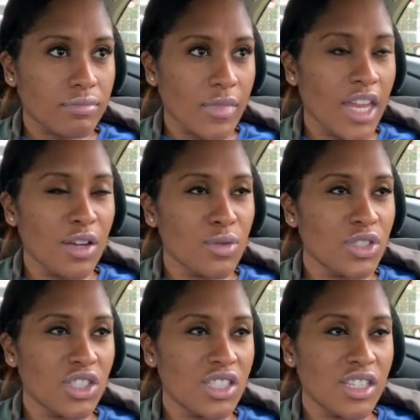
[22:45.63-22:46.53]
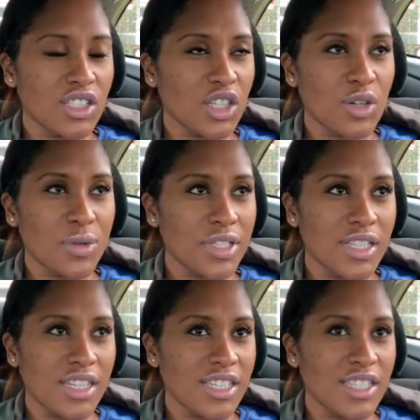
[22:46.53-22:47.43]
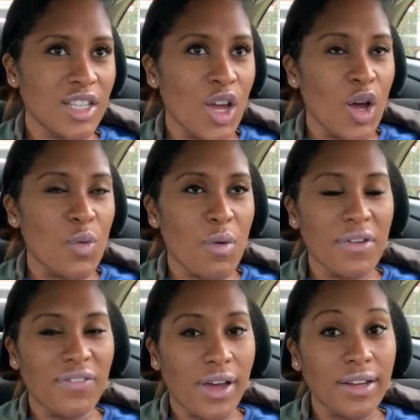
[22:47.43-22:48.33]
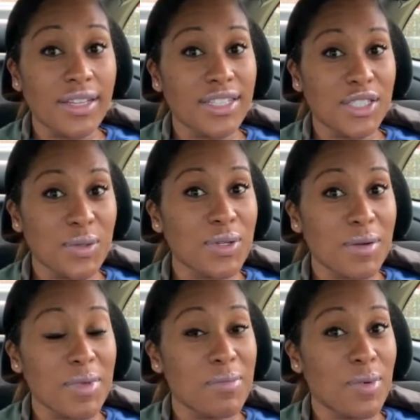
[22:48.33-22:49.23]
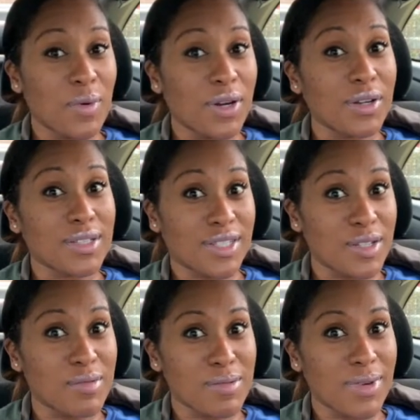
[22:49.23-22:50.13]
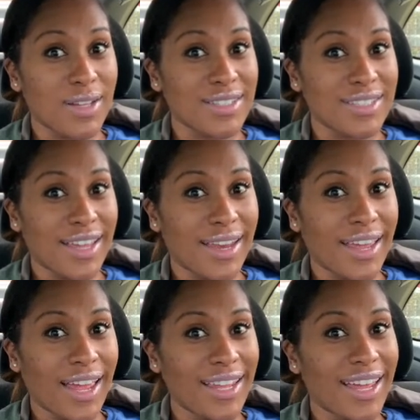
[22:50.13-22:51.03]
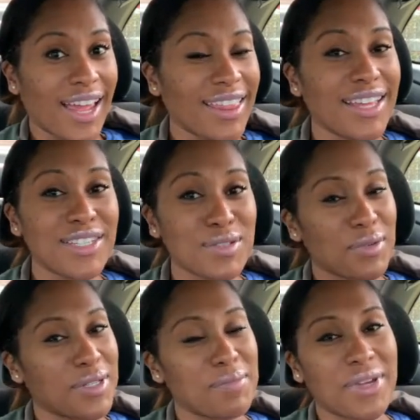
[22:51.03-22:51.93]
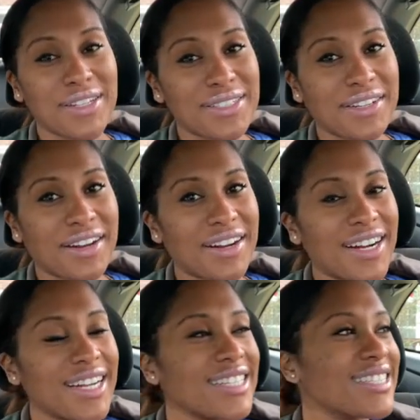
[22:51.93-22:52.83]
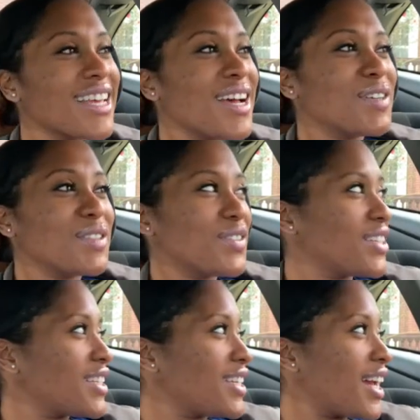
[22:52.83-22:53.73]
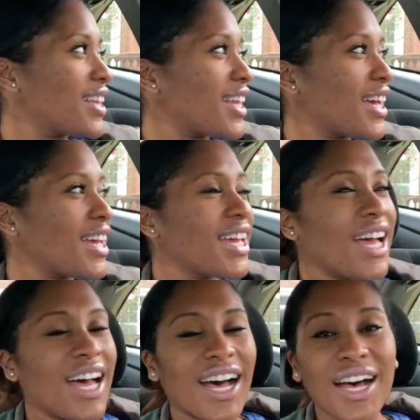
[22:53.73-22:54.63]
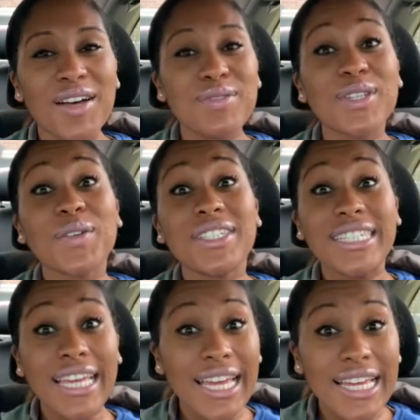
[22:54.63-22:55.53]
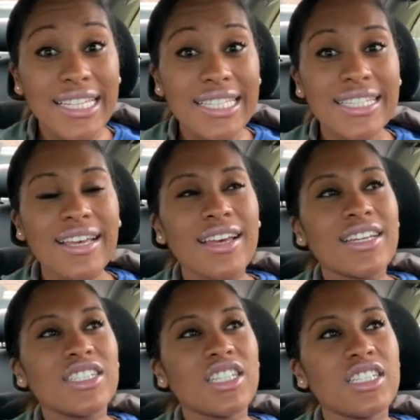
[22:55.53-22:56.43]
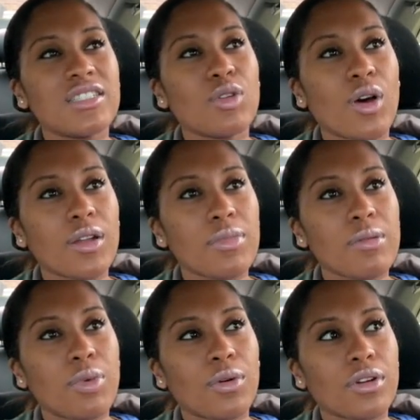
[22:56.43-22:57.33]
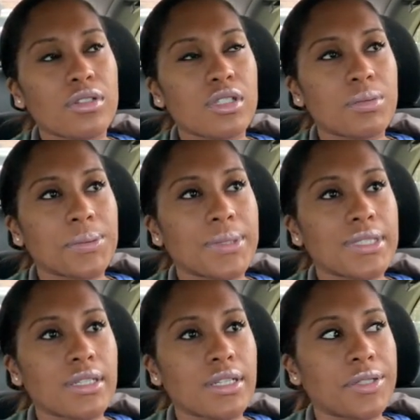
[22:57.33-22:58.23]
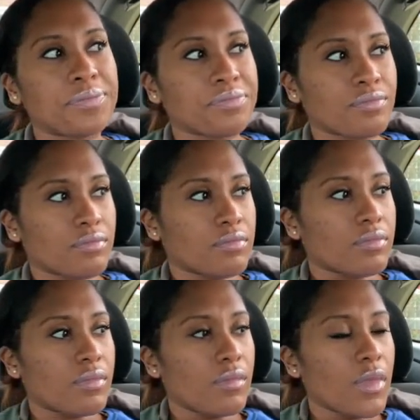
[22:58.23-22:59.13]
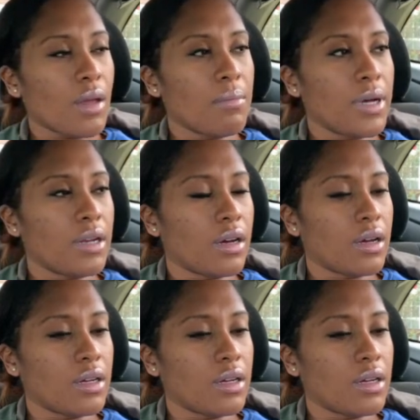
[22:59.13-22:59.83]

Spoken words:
and it was just such a coincidence when we found out that she was going to be born on Super Bowl Sunday. Like, that just really melted our hearts. We really like that. So yes, she's going to be born on Super Bowl Sunday. But,